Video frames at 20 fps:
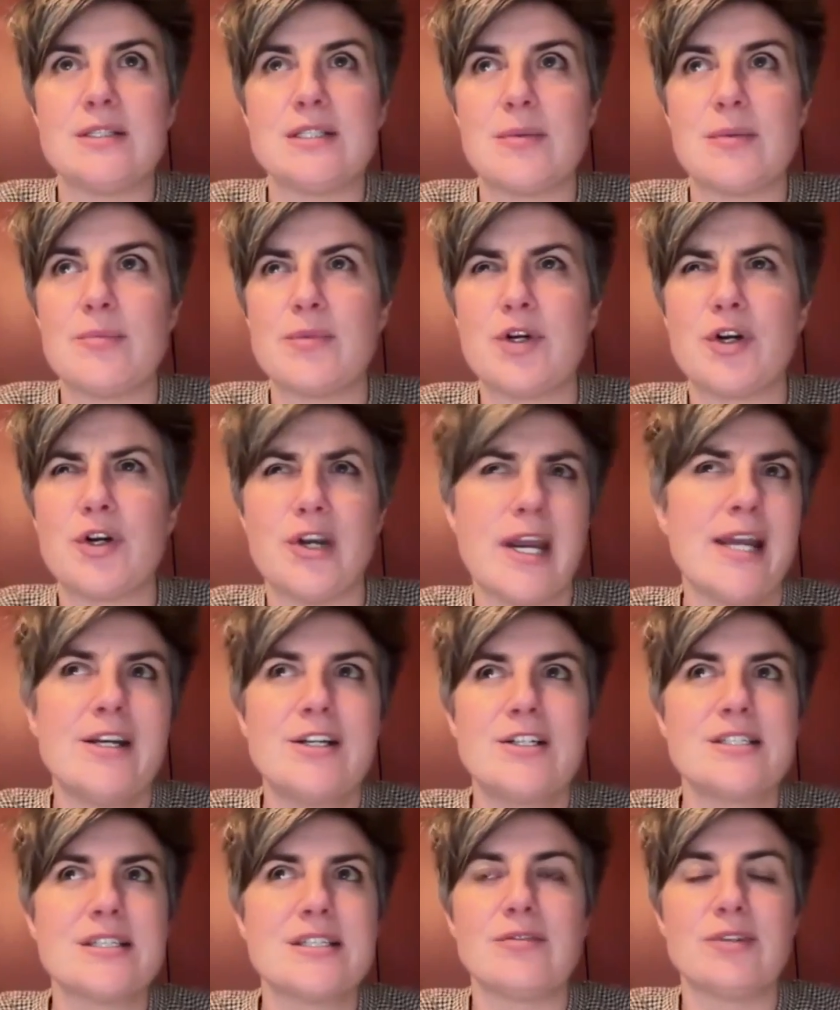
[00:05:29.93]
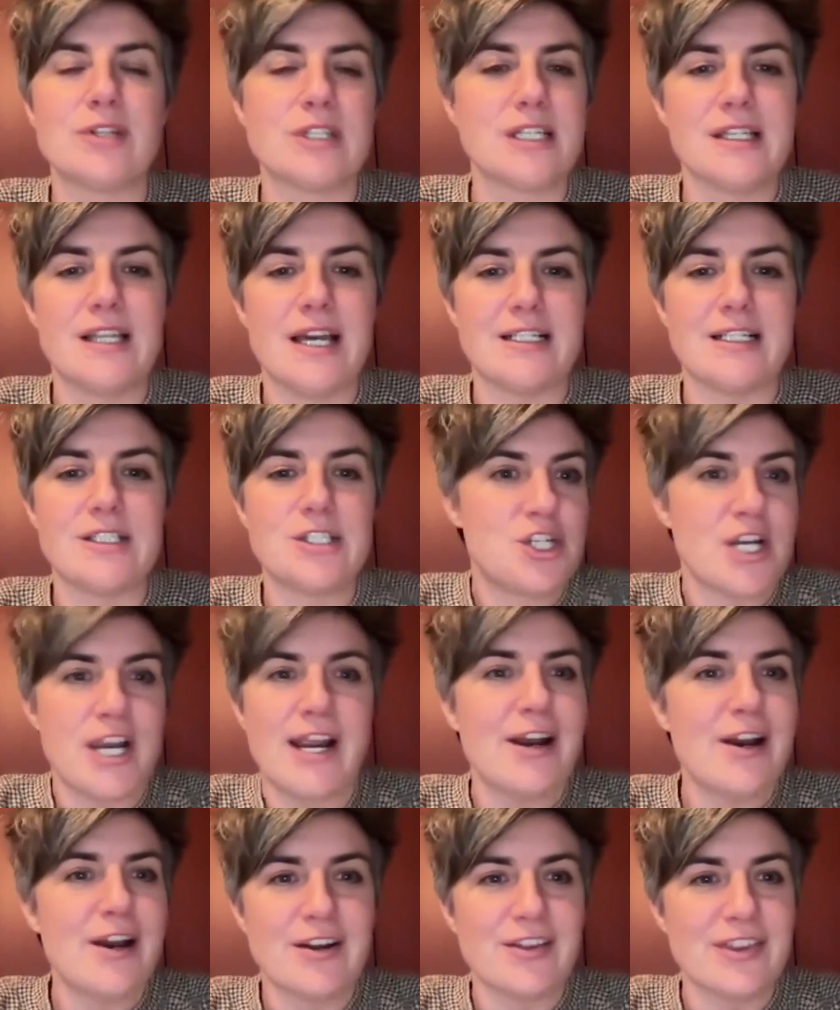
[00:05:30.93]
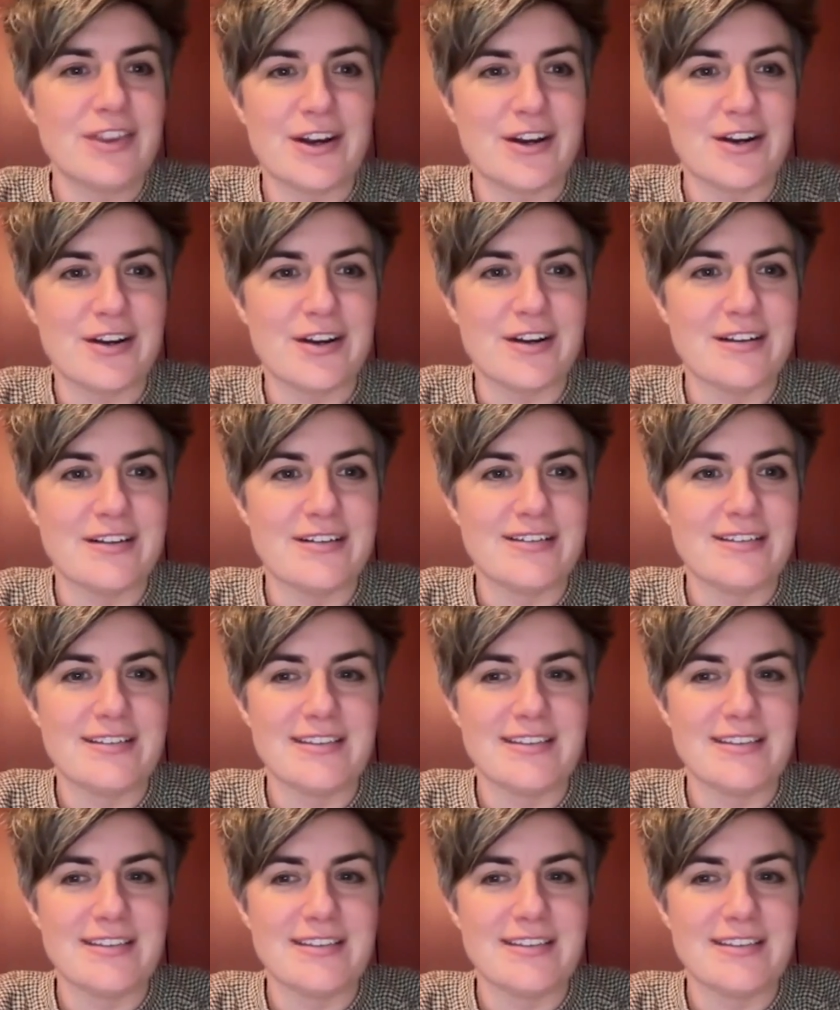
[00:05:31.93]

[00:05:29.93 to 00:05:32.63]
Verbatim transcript: some creators that really like share their